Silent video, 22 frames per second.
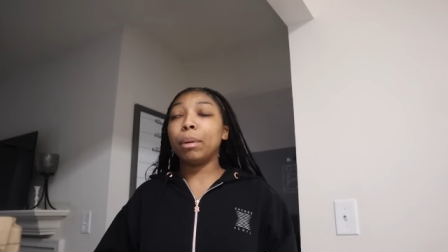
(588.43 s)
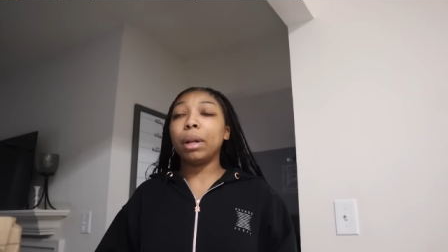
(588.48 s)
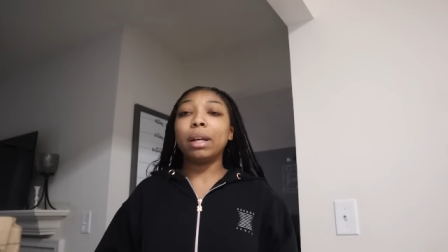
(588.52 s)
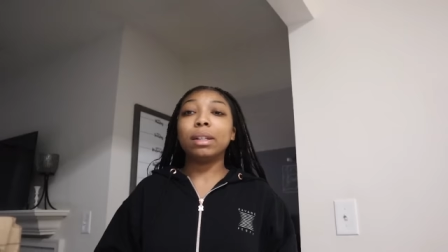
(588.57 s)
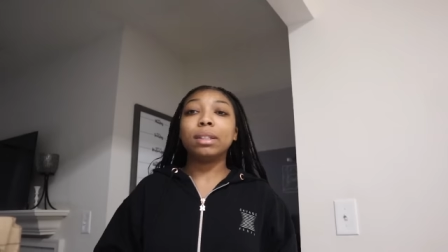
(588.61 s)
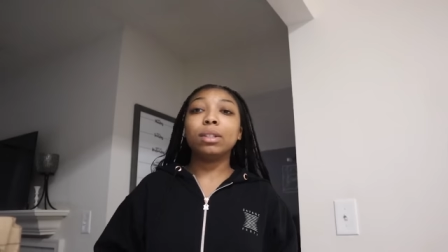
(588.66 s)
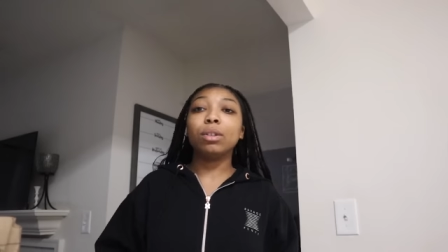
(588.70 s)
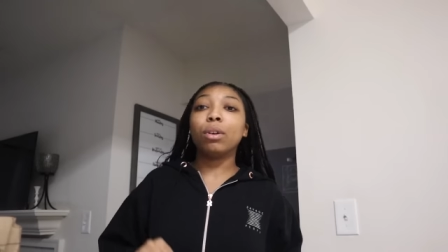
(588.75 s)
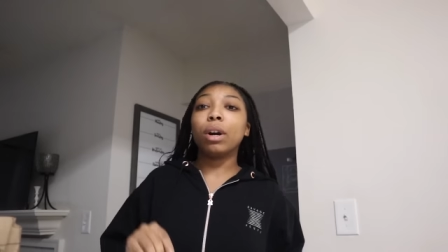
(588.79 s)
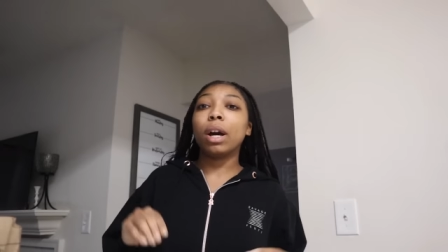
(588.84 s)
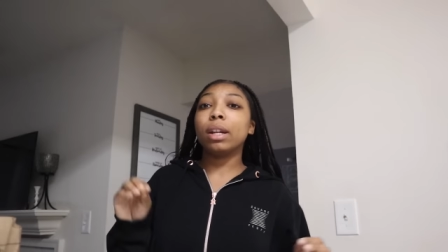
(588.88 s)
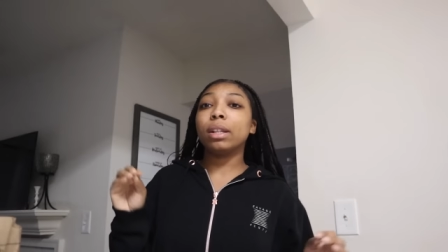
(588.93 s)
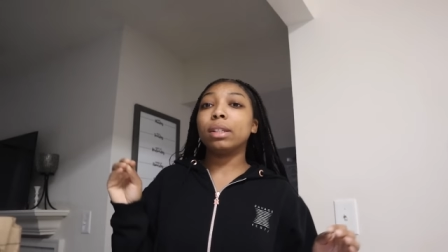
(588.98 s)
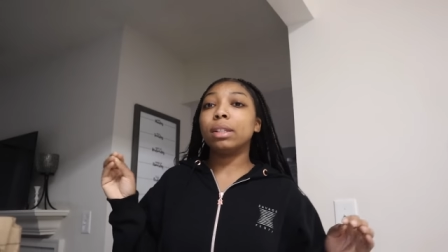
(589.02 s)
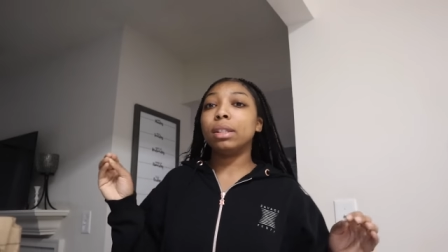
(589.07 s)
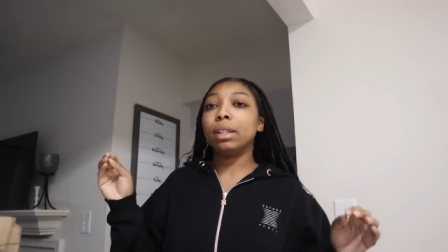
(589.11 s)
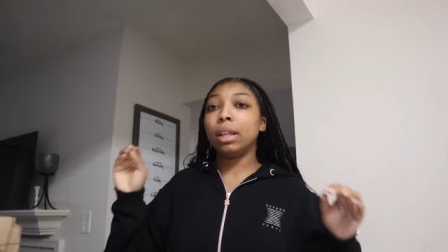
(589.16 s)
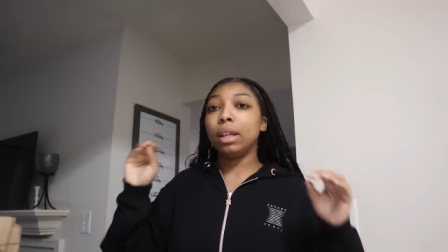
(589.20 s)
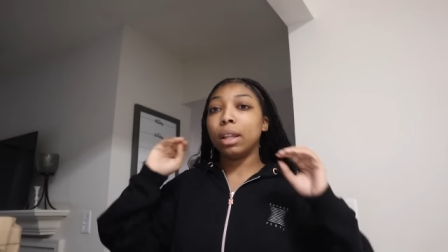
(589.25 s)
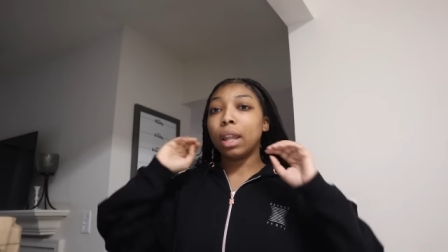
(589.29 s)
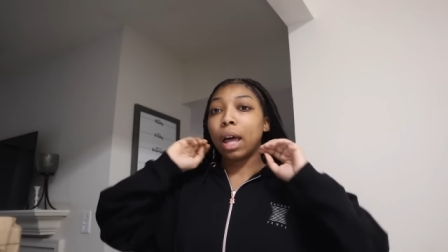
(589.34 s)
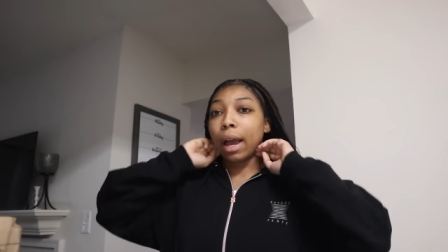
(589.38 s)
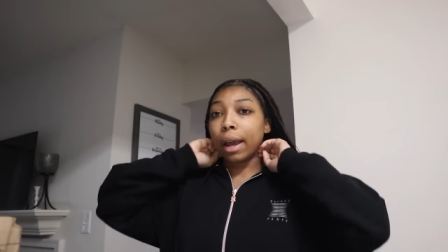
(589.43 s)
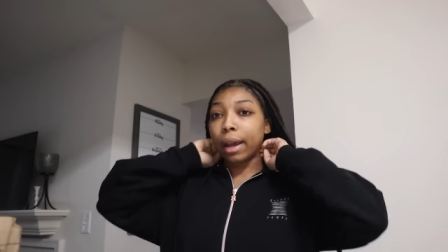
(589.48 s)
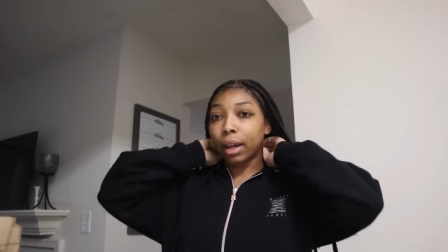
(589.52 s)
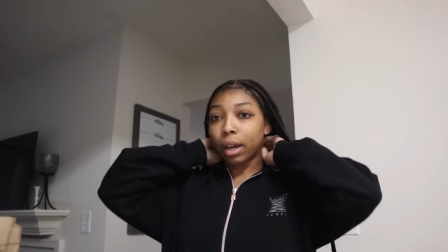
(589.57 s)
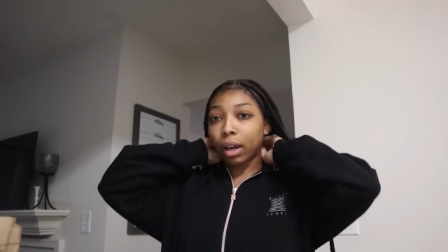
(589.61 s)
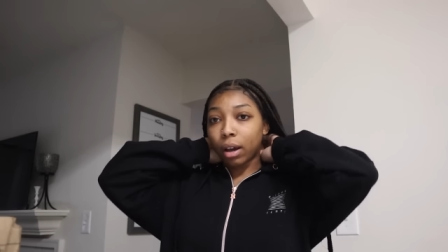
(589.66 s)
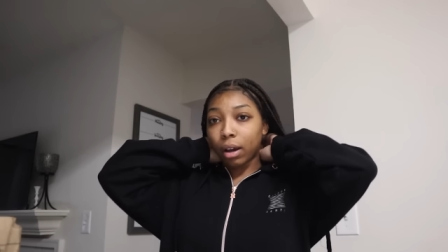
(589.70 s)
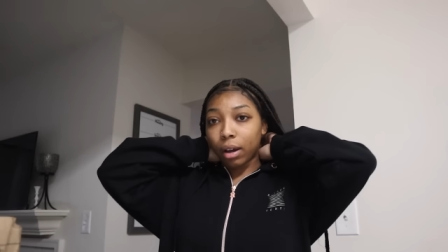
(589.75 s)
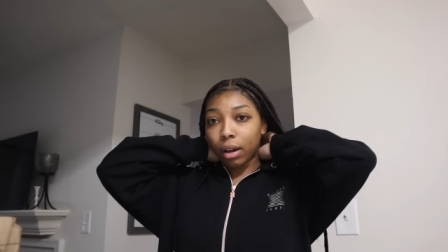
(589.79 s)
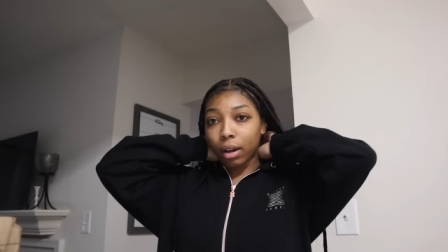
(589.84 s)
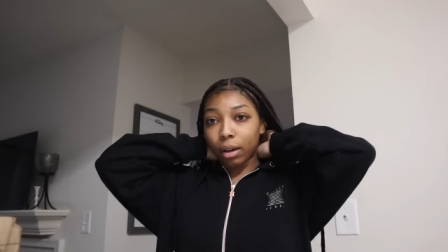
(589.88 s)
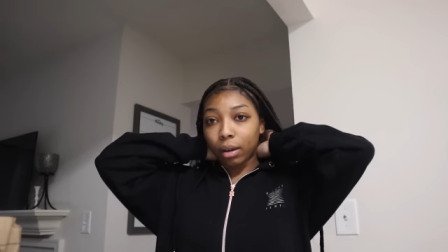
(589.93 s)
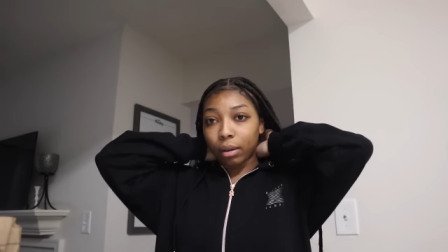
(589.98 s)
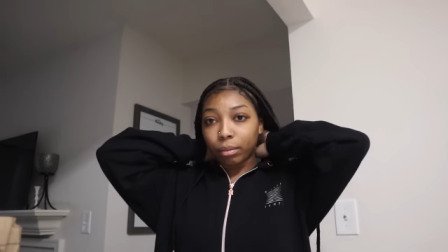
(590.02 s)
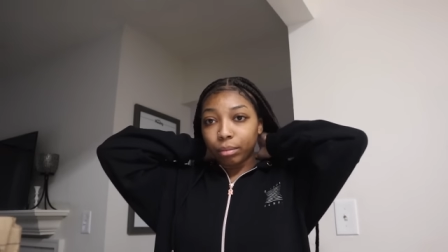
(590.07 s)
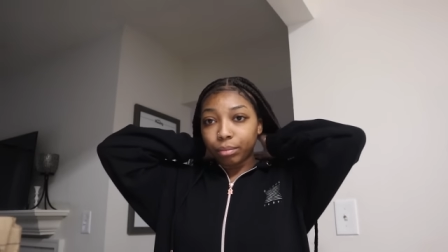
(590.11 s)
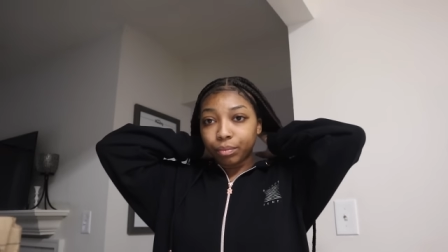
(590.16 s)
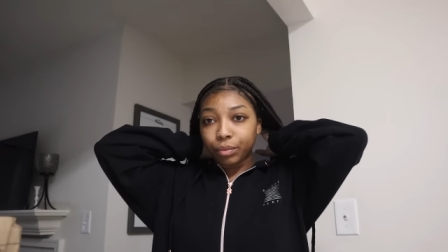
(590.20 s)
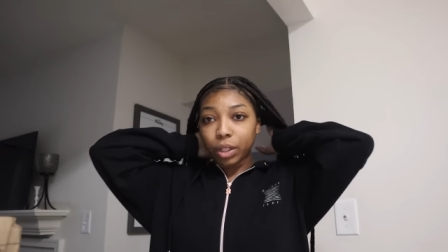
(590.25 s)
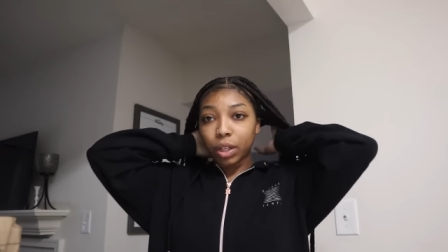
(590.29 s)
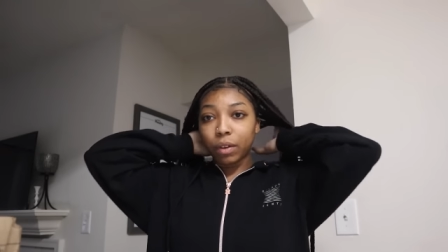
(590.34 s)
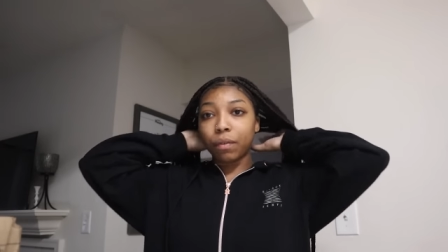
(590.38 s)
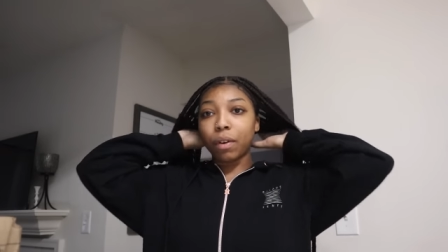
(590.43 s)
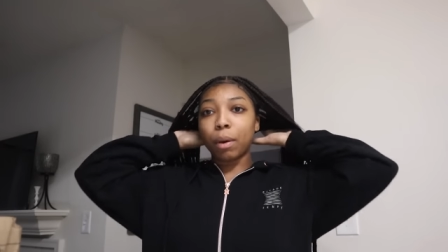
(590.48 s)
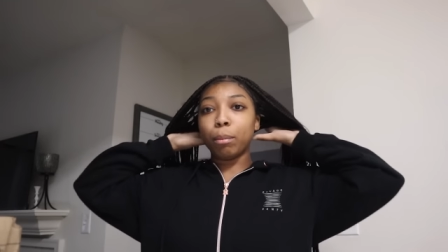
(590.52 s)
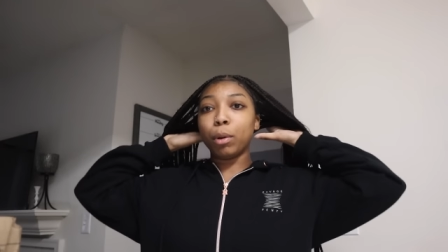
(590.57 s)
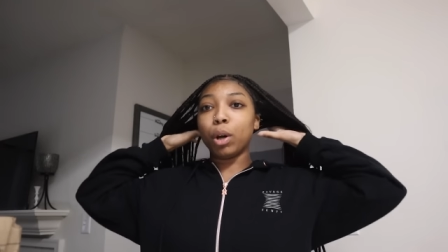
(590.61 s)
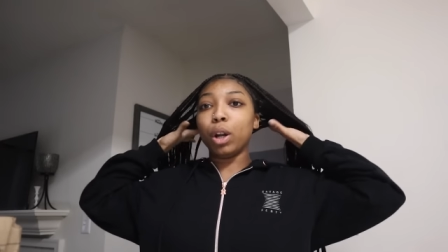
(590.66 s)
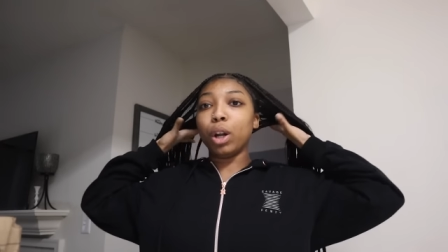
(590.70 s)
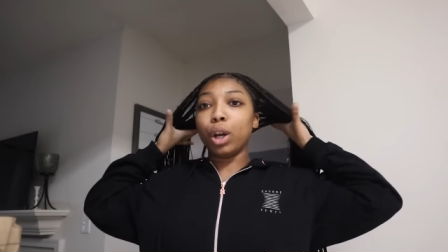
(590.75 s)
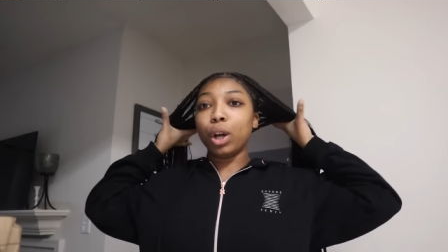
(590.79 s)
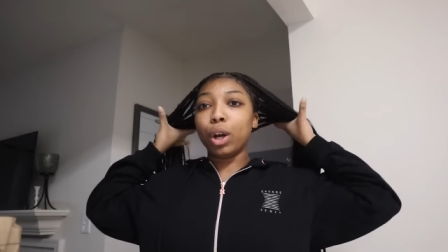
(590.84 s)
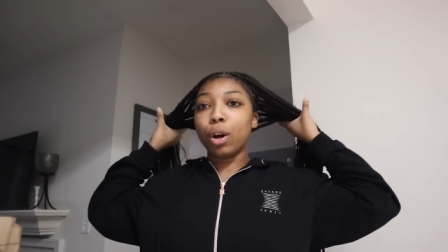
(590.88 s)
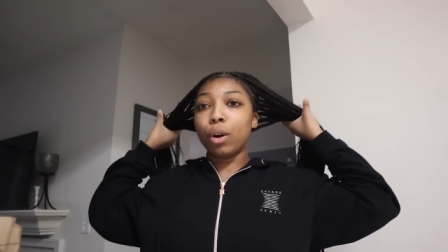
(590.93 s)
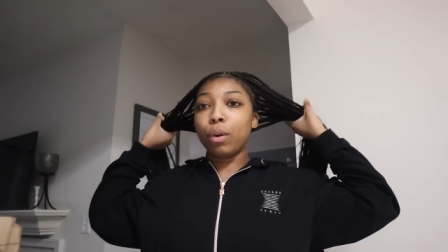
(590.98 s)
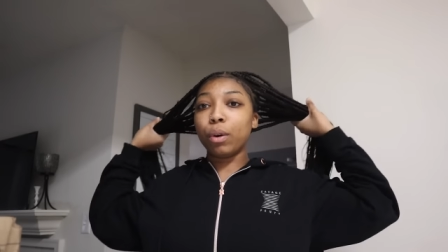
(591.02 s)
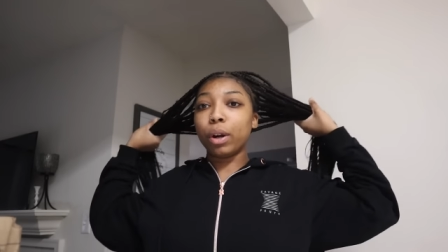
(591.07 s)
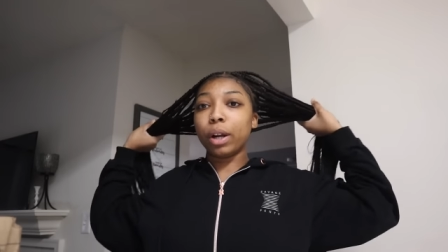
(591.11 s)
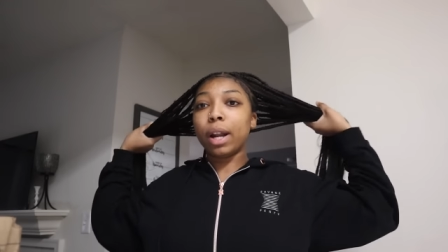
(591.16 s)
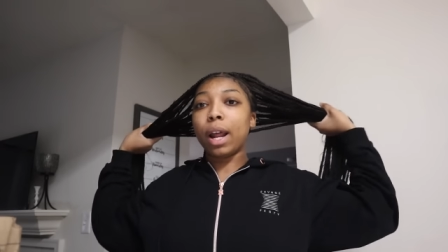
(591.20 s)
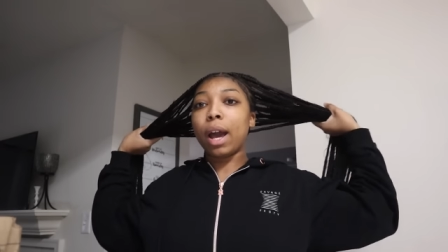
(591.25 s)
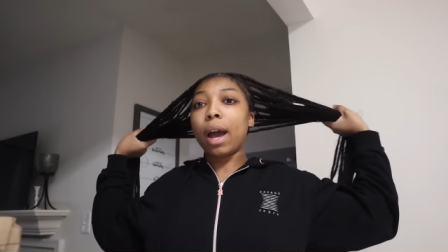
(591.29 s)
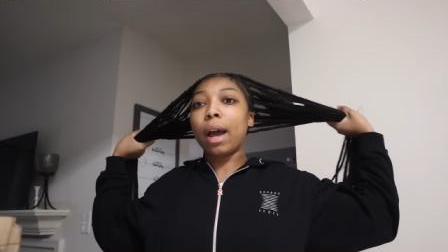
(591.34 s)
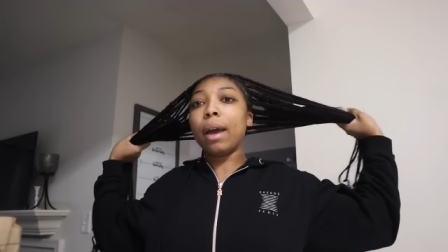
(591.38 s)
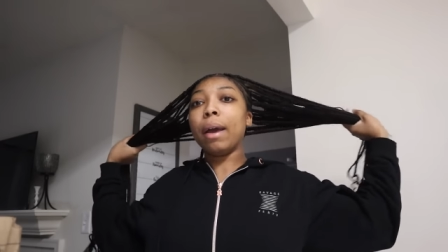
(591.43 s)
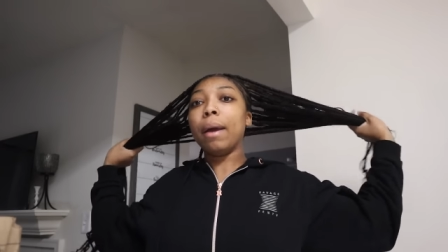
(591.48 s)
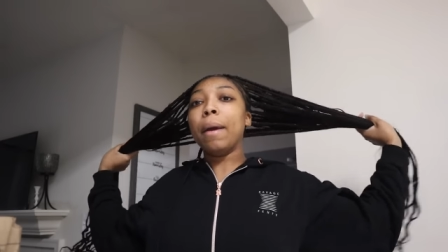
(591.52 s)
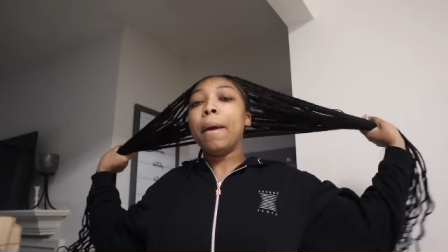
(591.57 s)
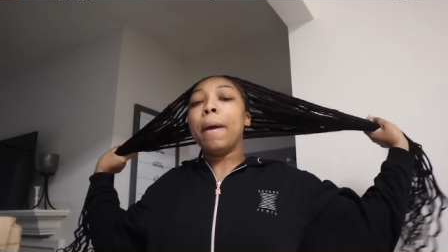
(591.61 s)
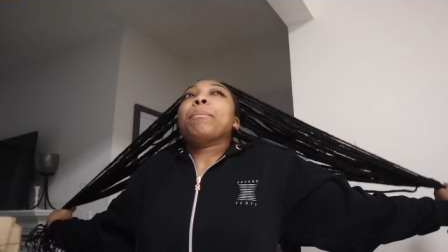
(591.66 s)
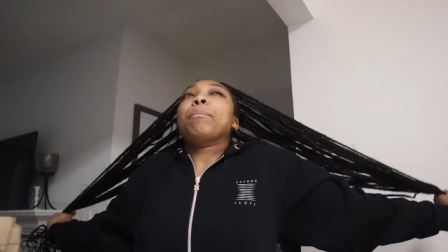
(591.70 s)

but I still gotta see like um, if I'm gonna go or not.